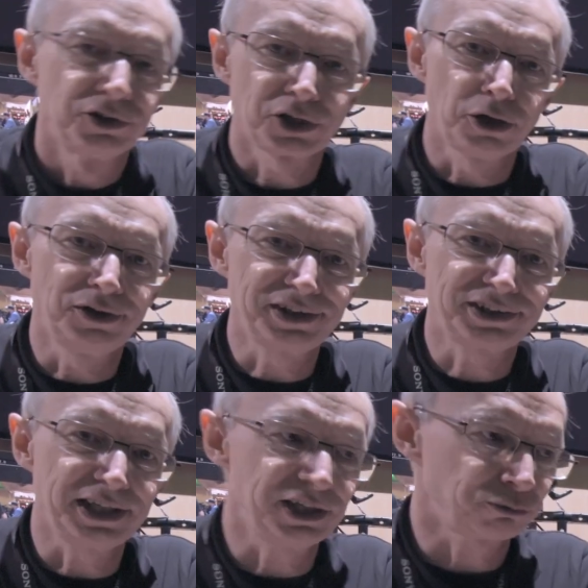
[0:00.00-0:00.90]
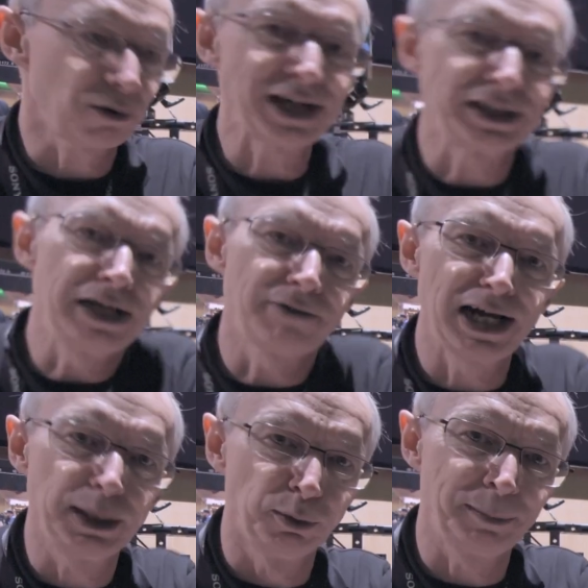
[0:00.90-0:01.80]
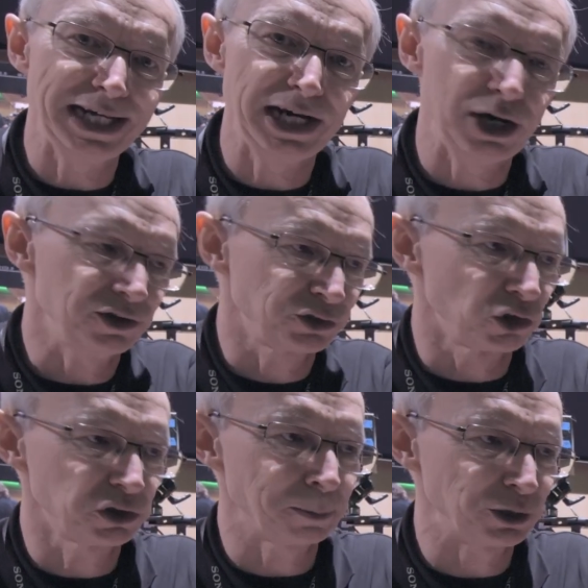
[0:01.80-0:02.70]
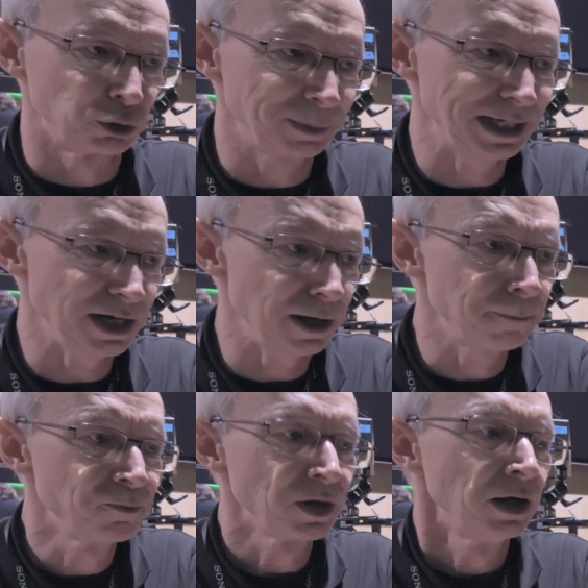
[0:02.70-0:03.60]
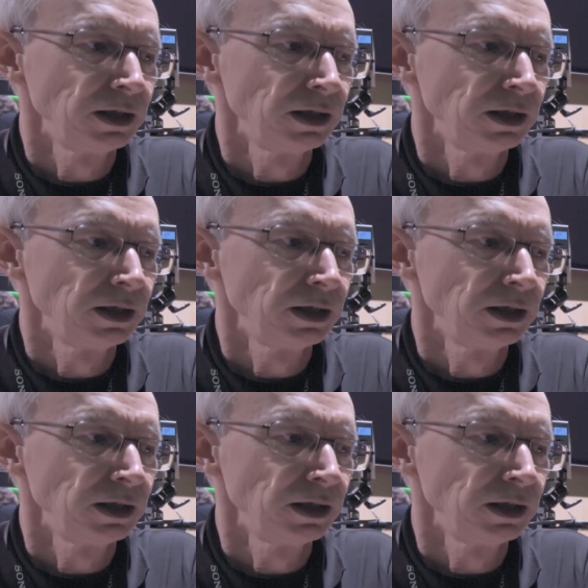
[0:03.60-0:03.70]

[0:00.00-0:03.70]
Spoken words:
So this is readily available media, it's not special media.